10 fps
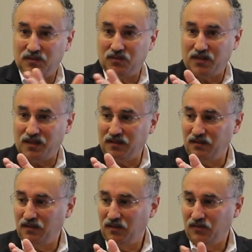okay?
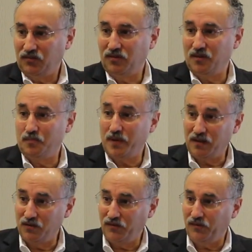So you know the
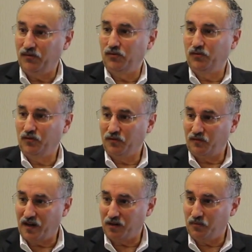bellows that you use for a
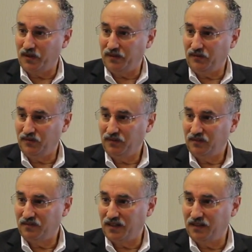fireplace,
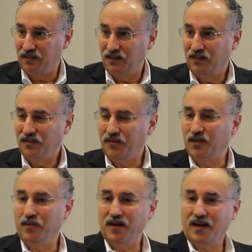right?
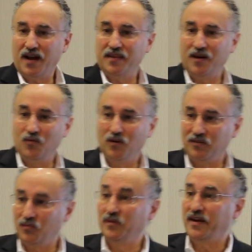Think about how that
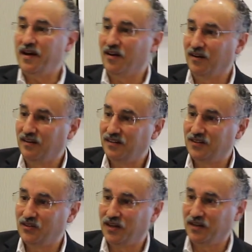works with air,
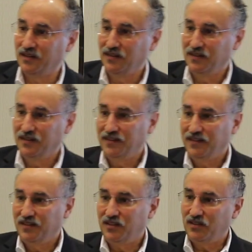okay?
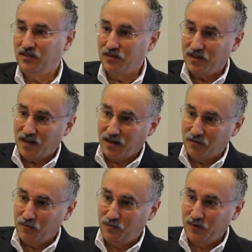You kind
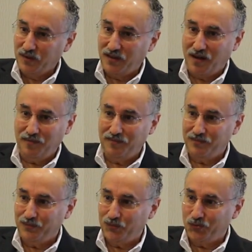of fill it up
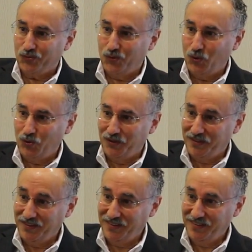slowly,